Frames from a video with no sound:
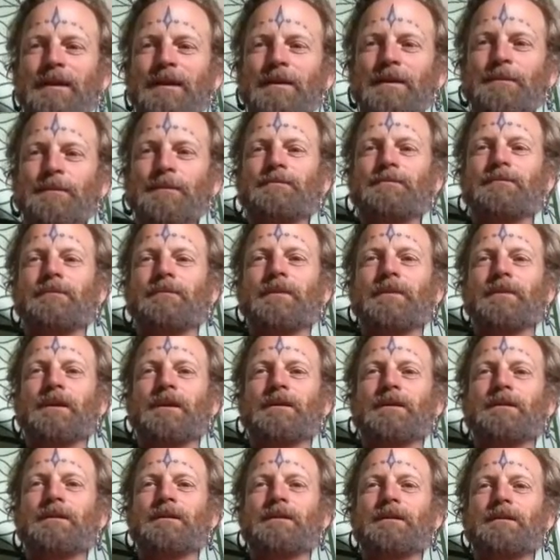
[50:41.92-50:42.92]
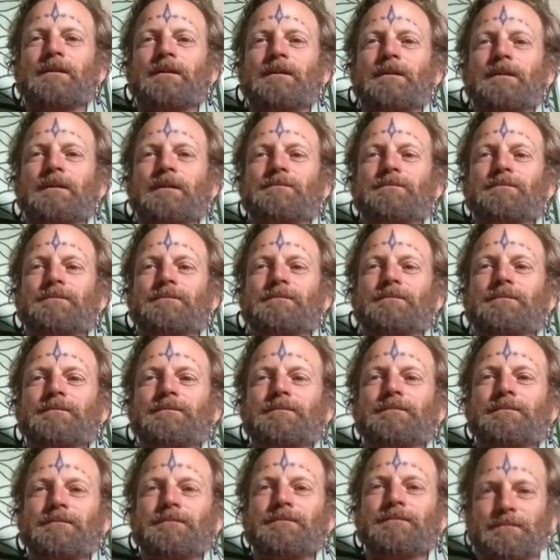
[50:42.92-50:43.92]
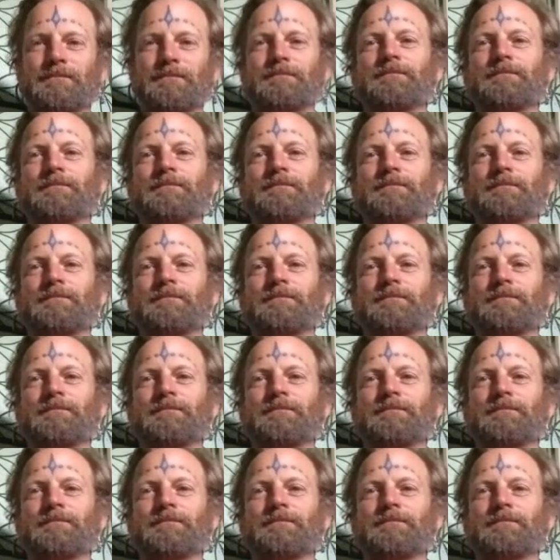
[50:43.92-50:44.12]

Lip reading: Yes, detach from it, basically.